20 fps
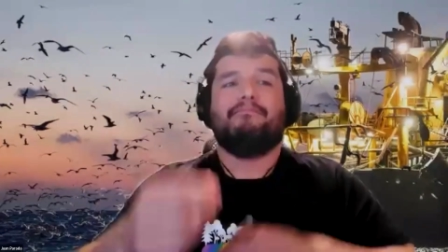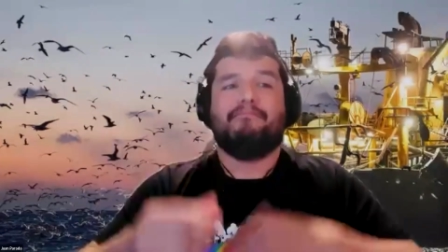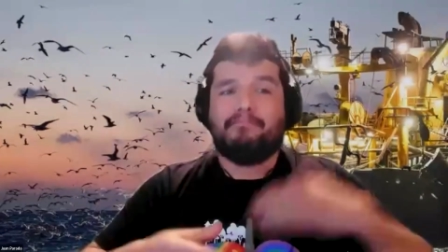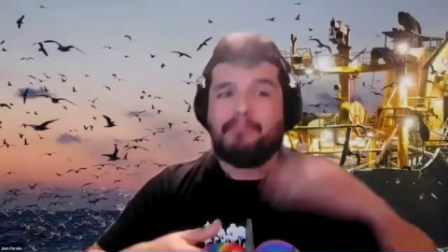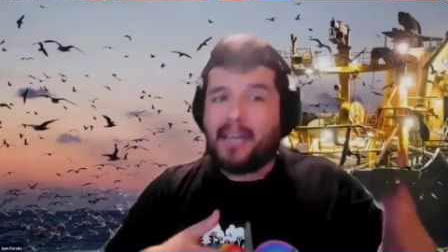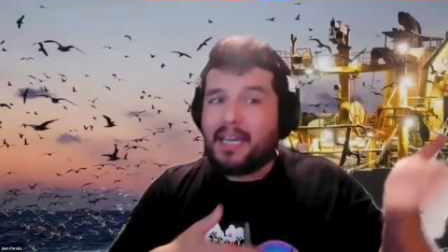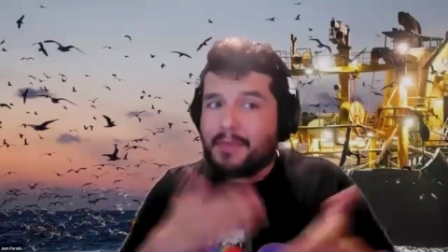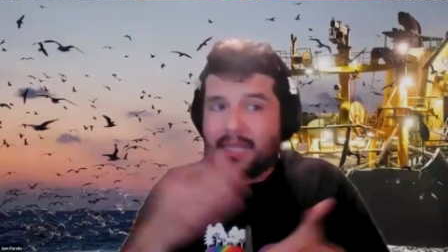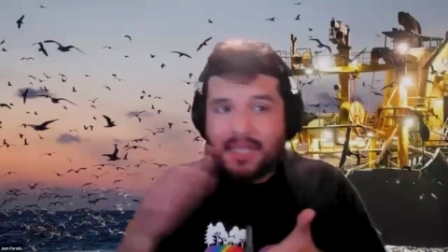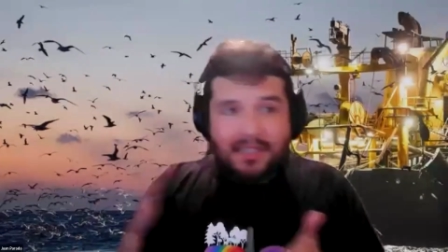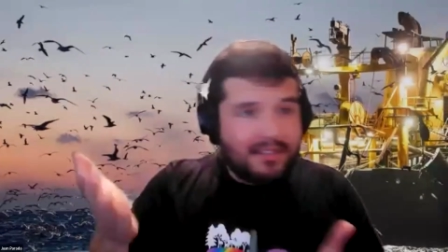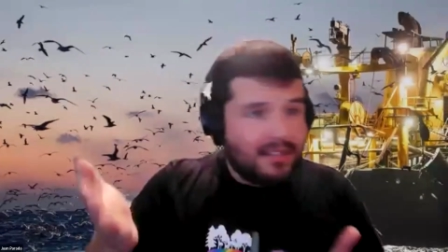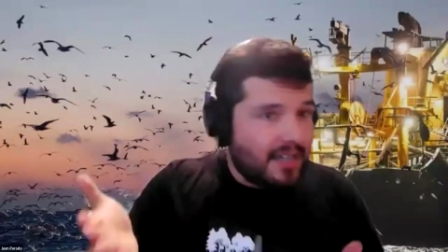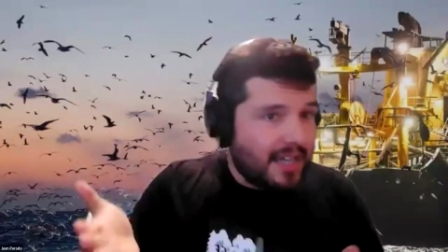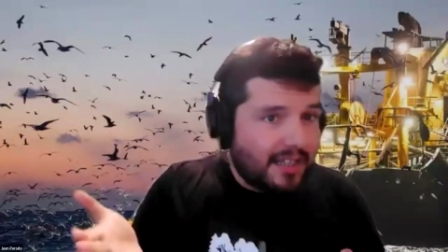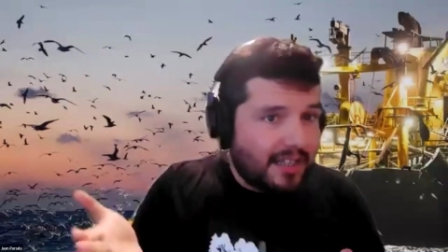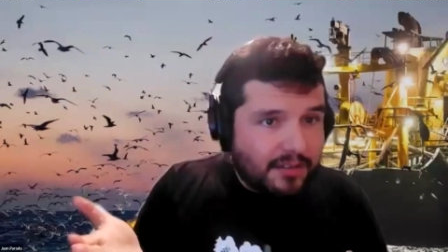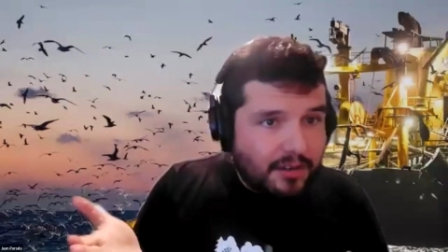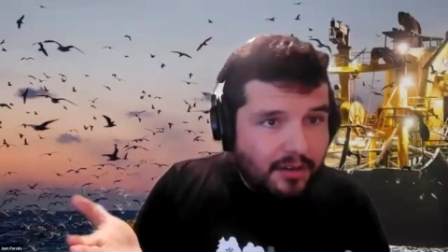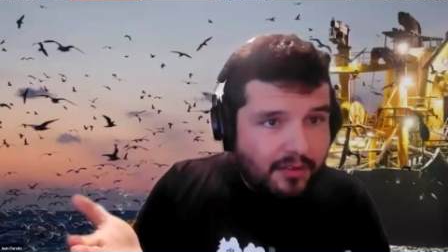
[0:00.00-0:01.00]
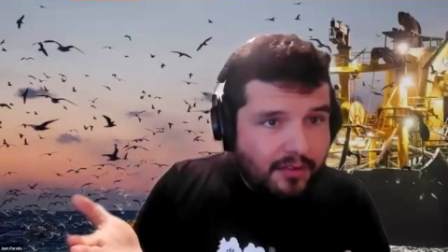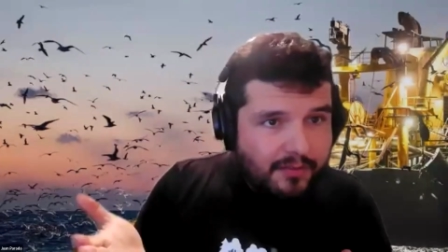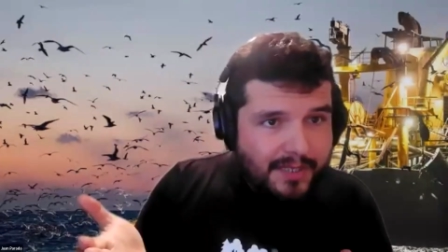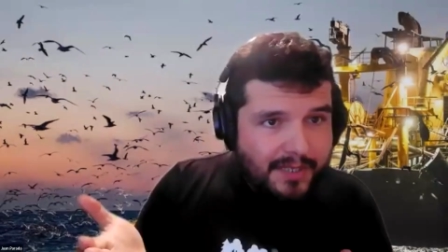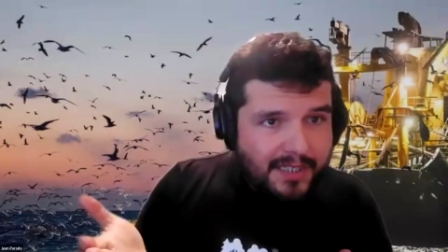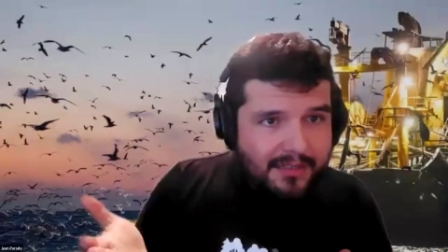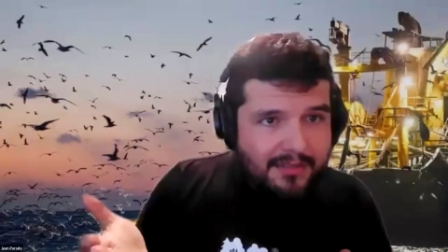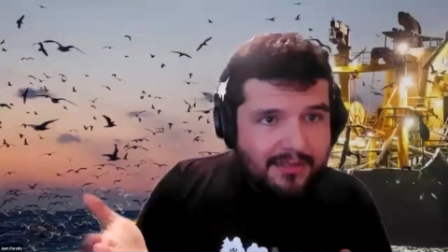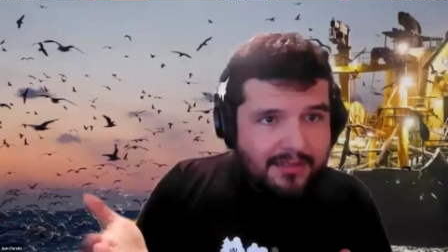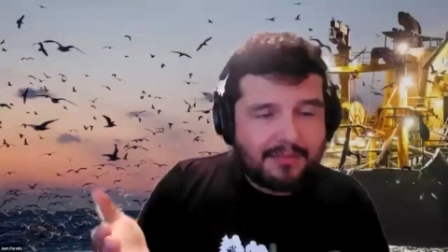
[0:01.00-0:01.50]
Maybe in the next
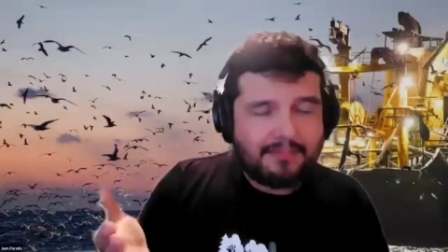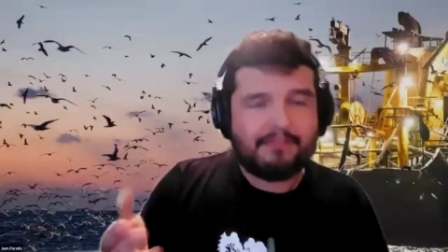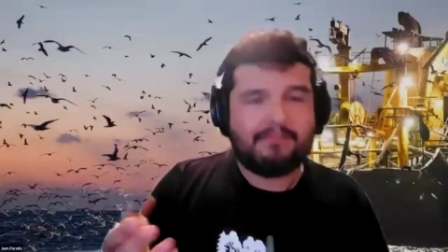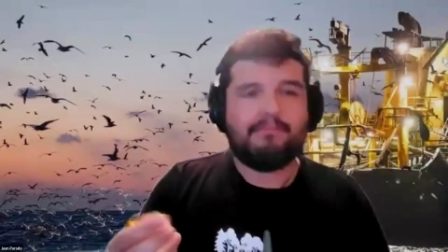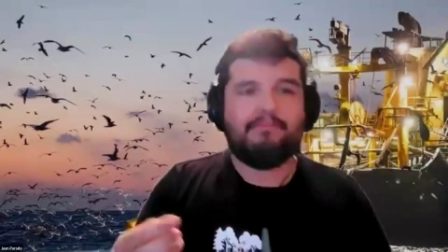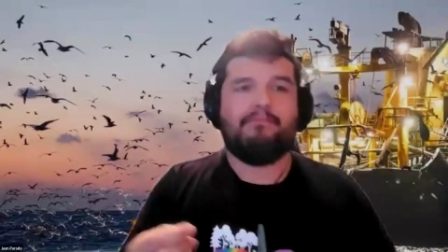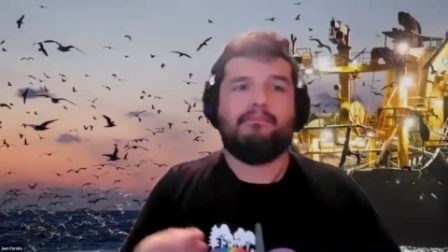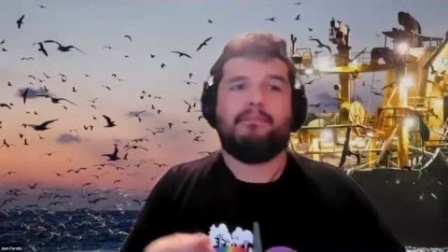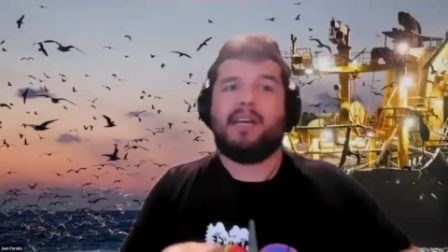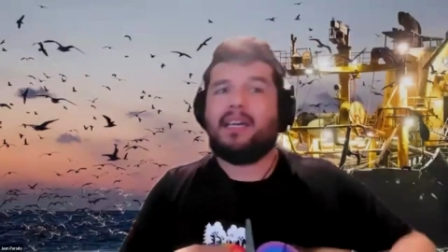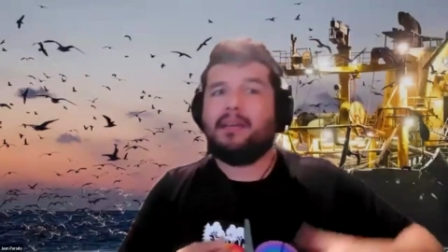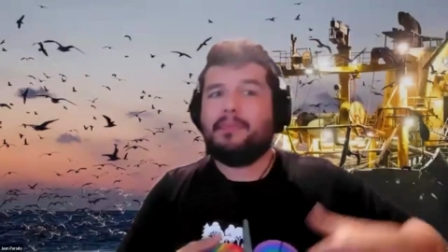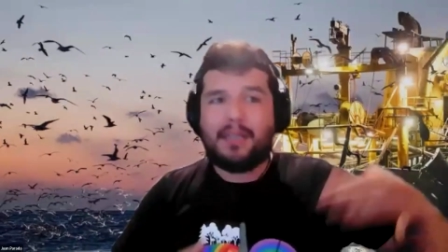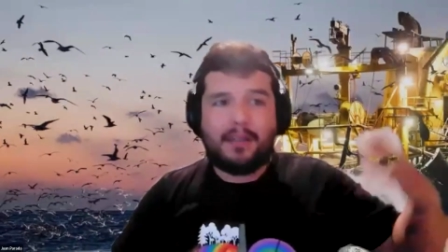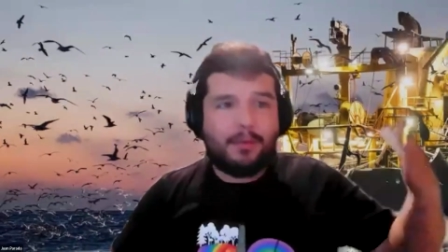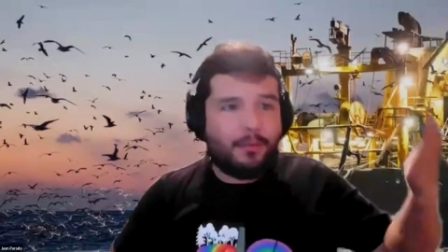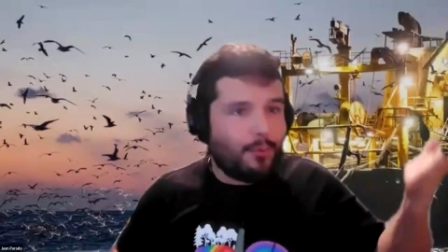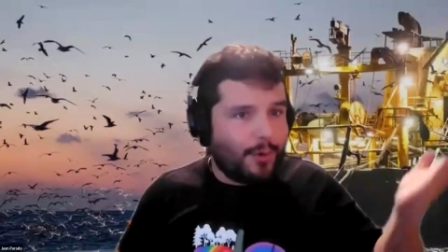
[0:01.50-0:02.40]
government, maybe